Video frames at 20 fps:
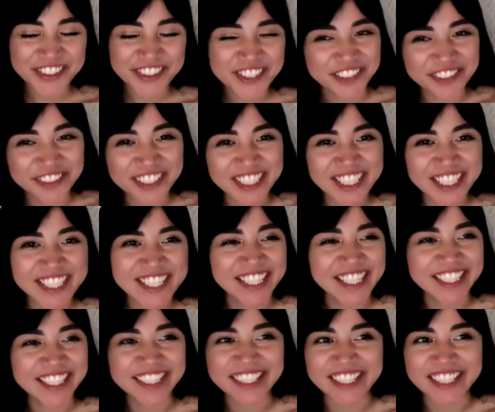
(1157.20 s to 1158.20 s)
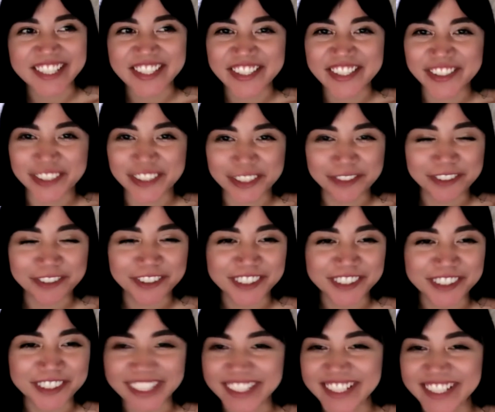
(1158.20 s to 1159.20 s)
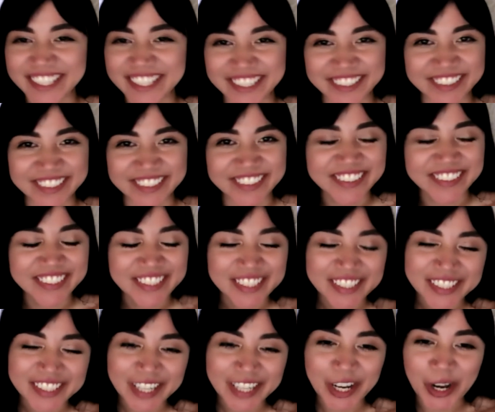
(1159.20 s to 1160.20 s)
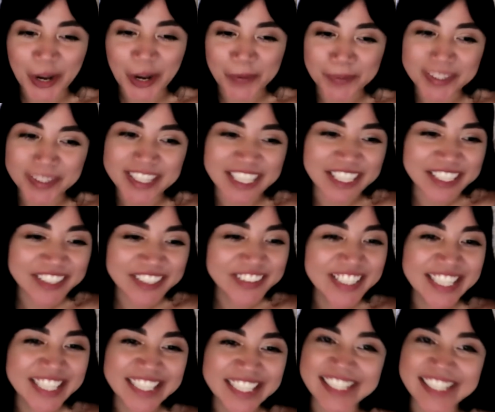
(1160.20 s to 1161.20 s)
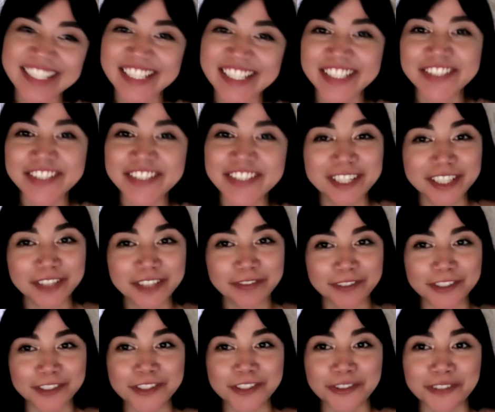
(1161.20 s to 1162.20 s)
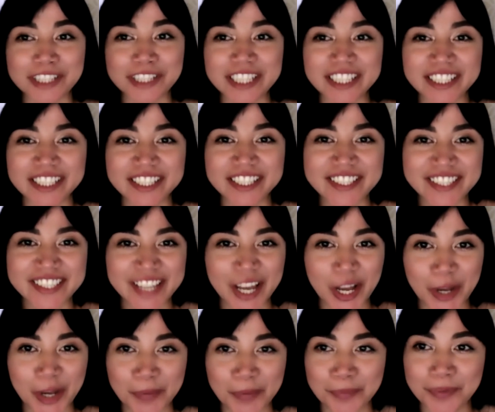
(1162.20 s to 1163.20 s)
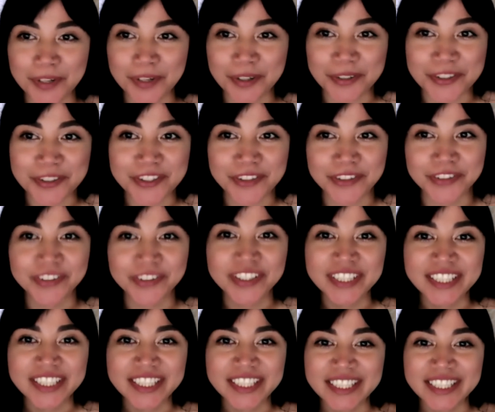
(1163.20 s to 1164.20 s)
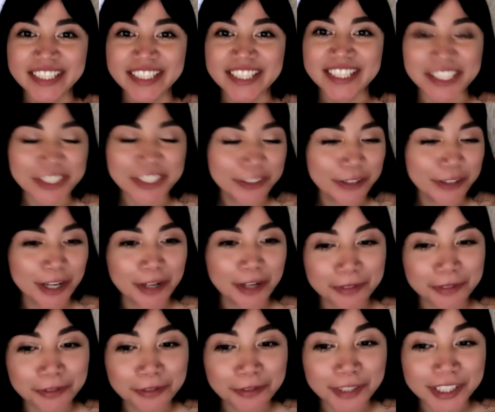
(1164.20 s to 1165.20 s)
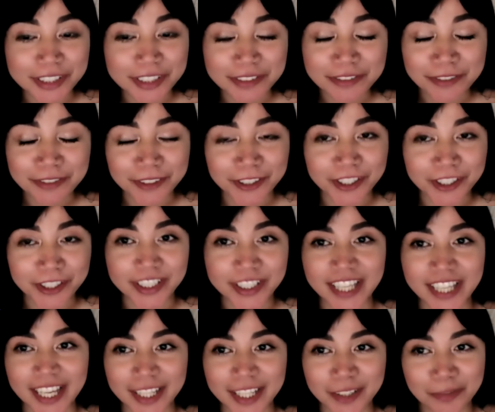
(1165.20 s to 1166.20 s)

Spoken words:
many exciting things to look forward to. Thank you, Lenny. Thank you, Frank, for joining us. Also, thank you everyone for that